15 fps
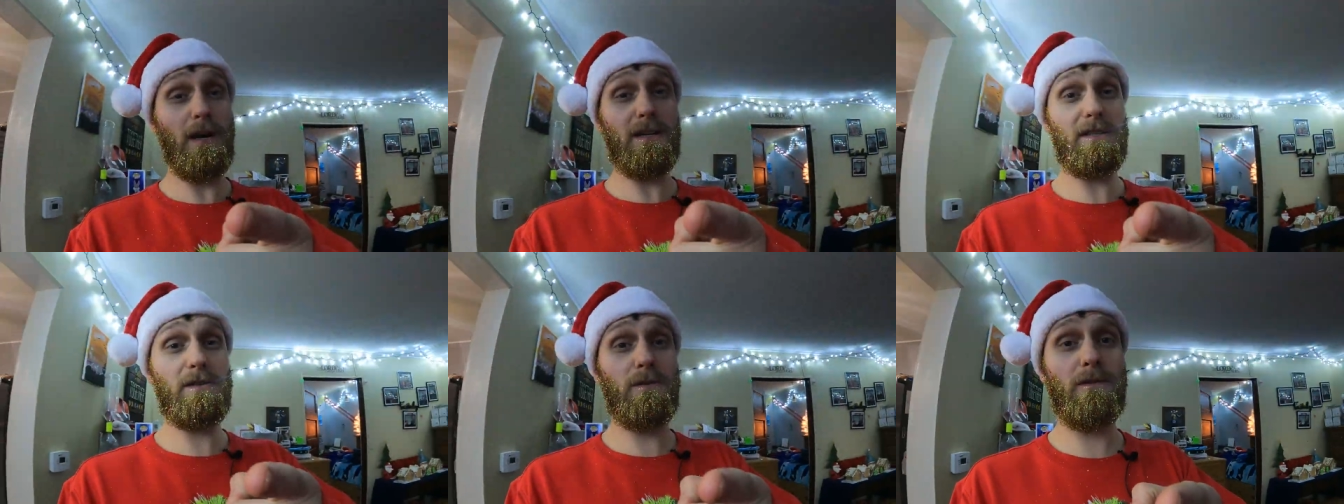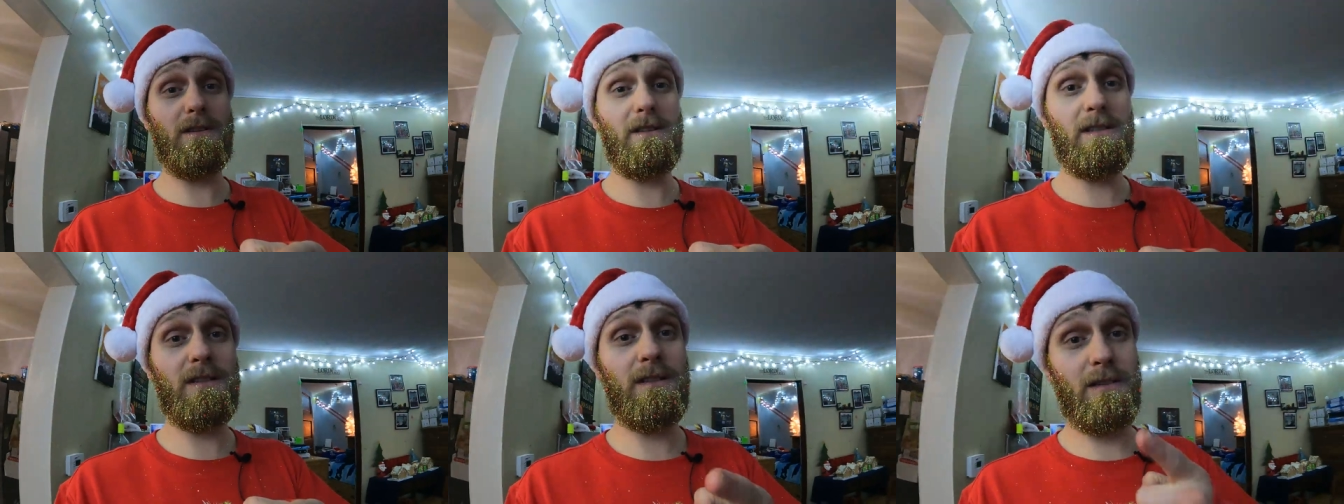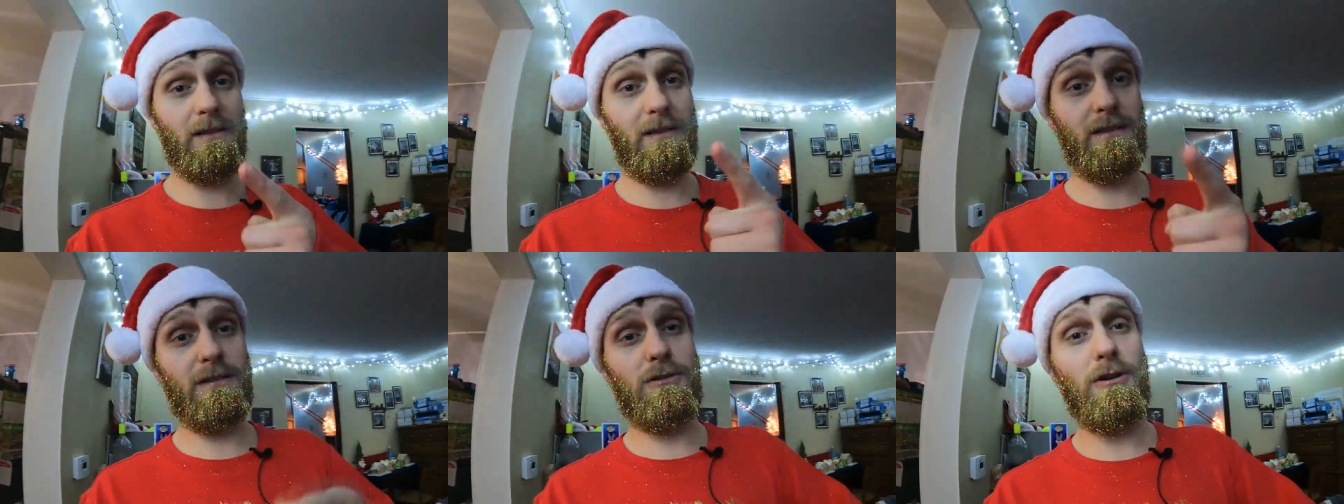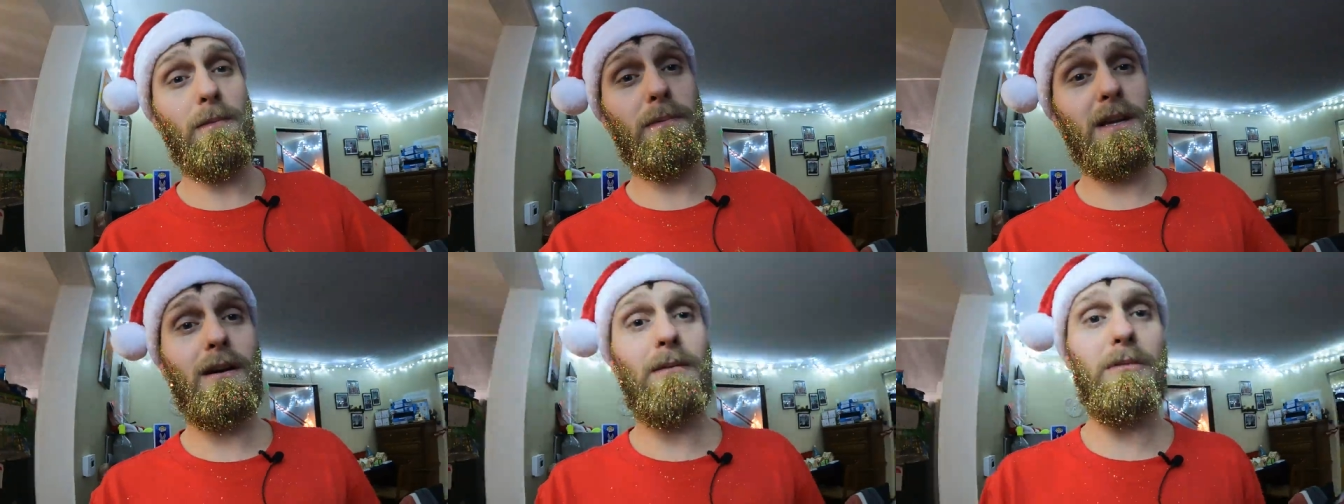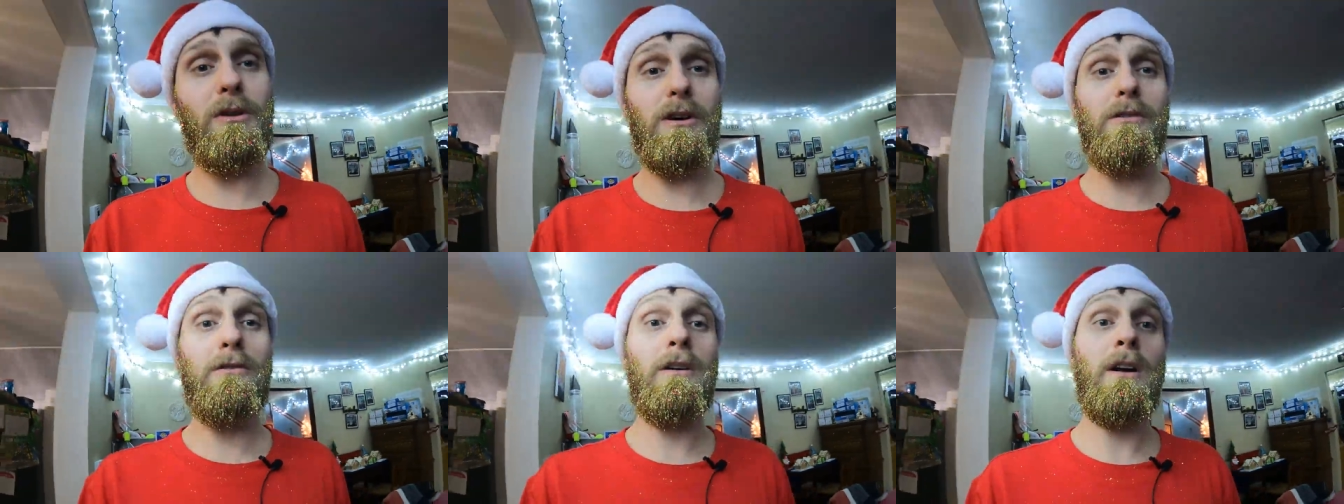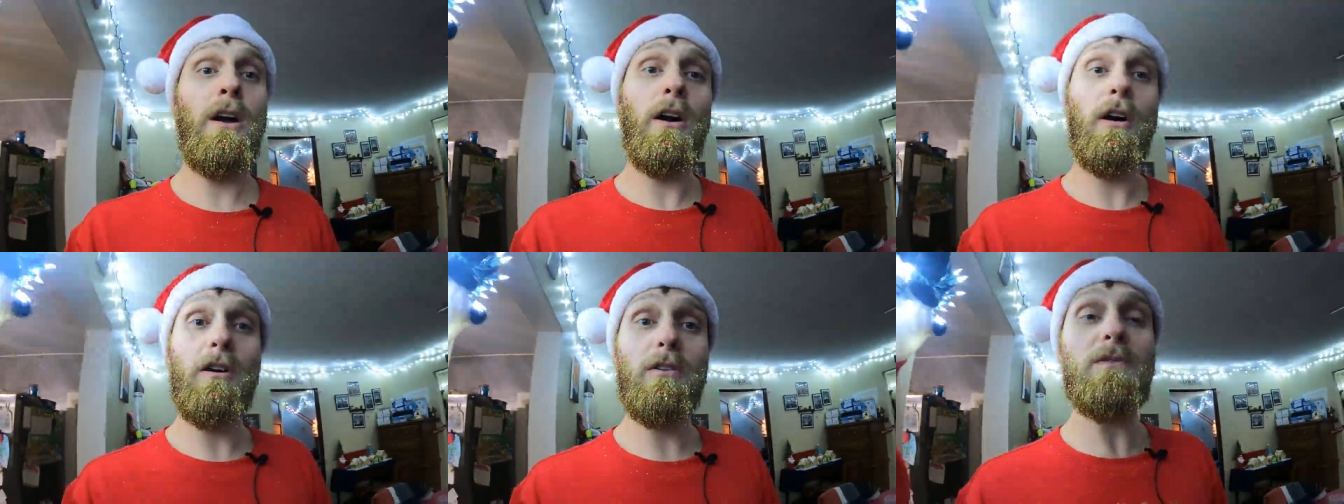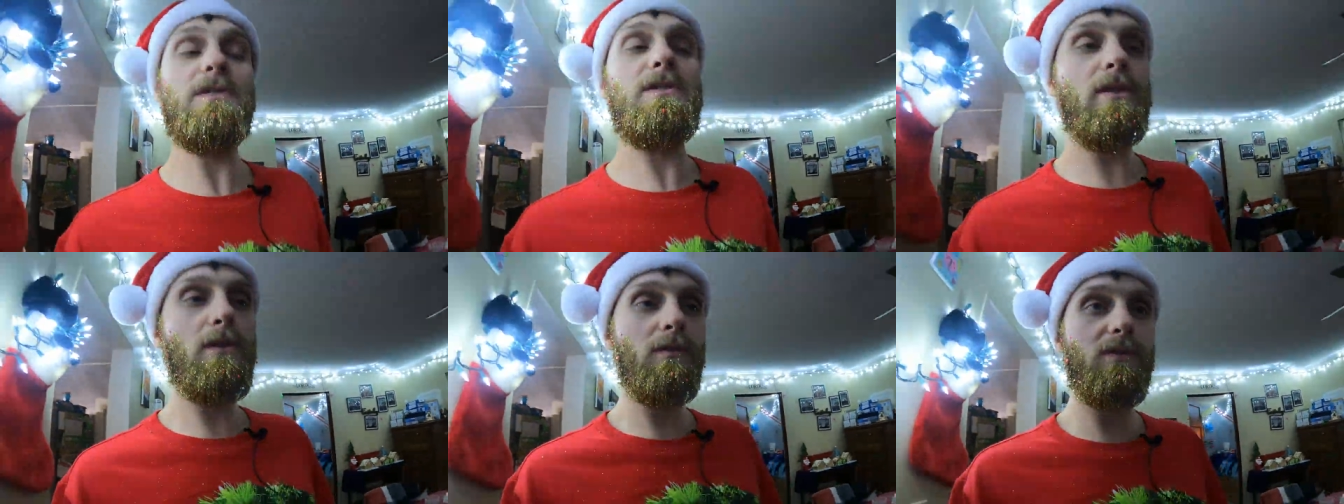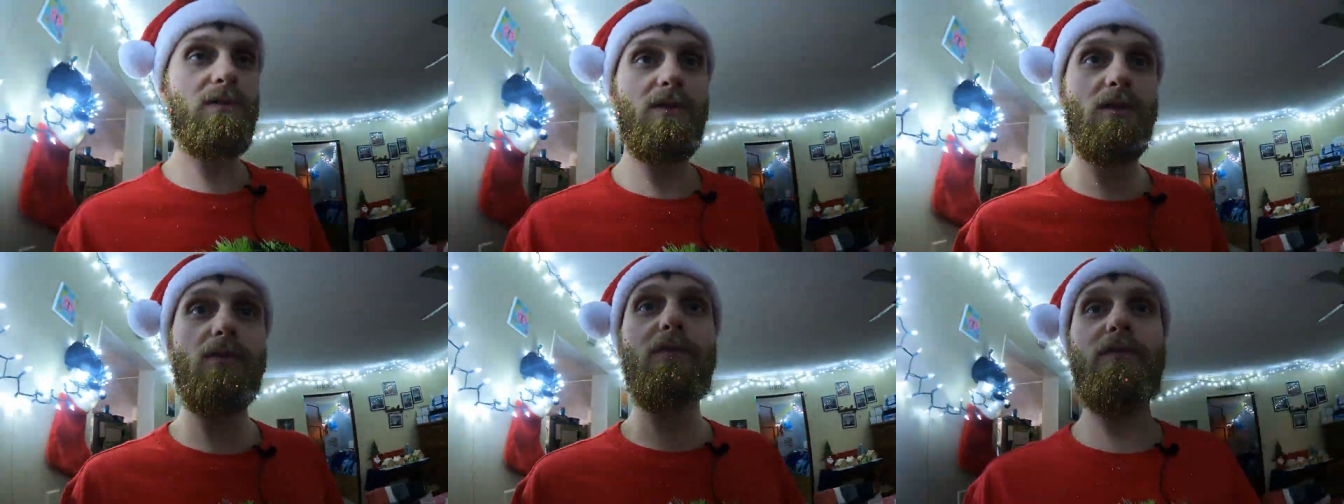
guys do this? Drop it down below. Also, don't